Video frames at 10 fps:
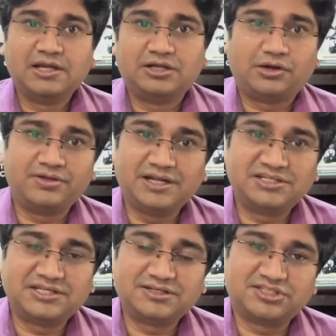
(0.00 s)
Now here
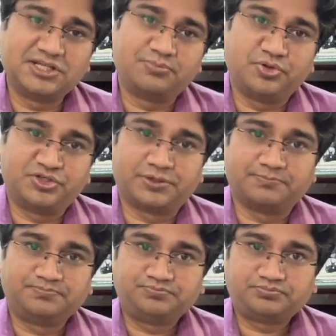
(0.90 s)
it's interesting position,
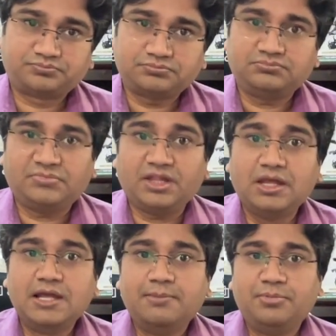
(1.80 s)

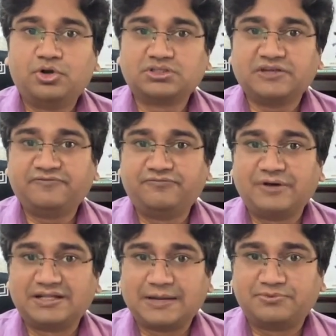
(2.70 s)
because if
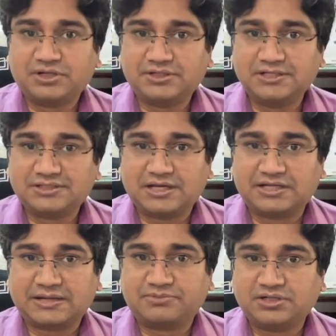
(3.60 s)
one capture this, other
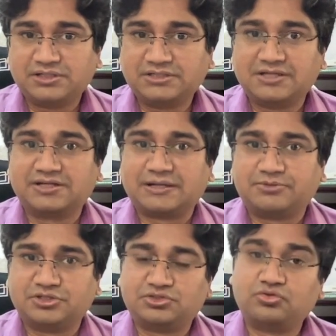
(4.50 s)
capture this, another
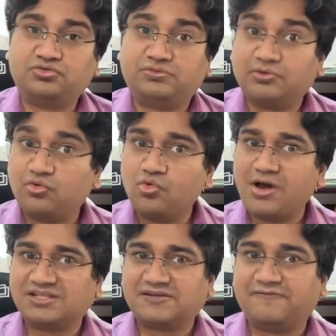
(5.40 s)
captures. So who
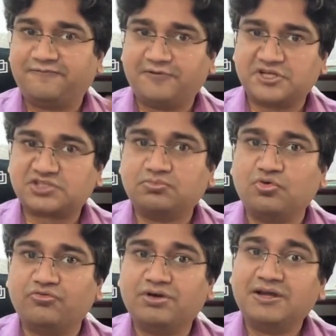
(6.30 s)
has the first
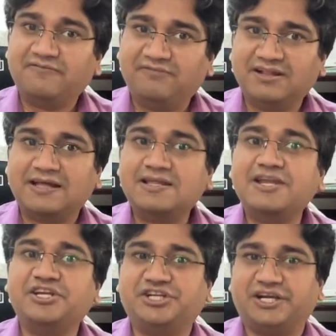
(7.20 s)
move will get the
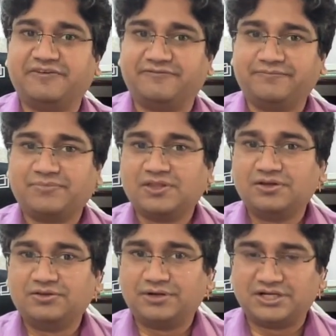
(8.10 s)
initiative.
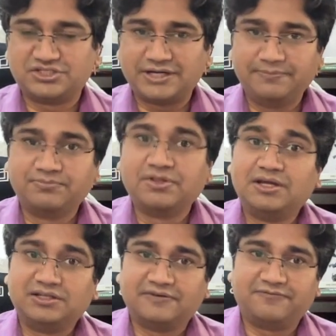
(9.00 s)
You understand?
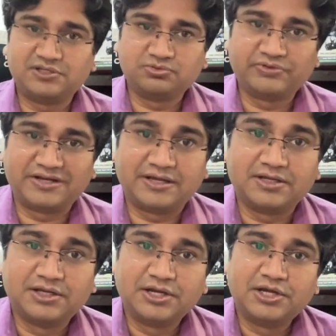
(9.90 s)
The first move get the.
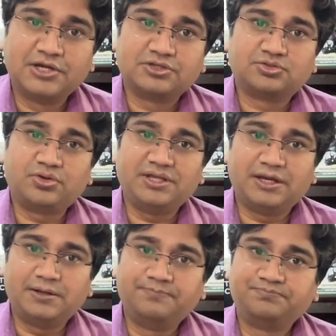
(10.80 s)
So
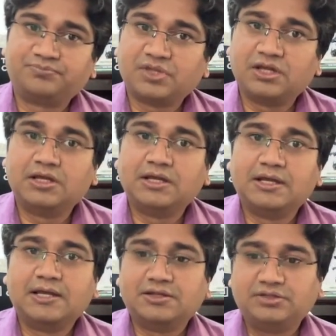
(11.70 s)
here
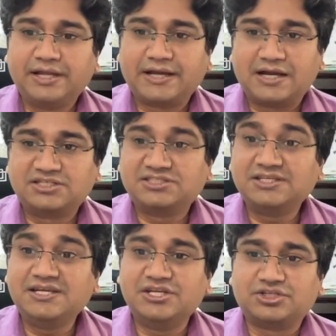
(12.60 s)
they can't see
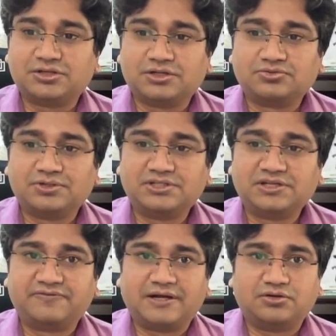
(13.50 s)
each other. So it's a
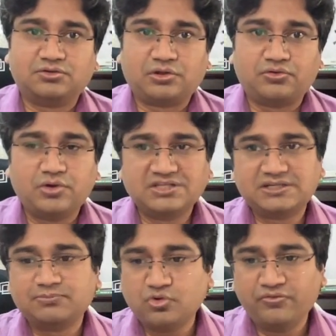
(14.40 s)
different. Now who has the
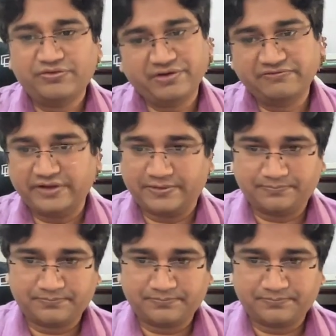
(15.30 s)
move will win.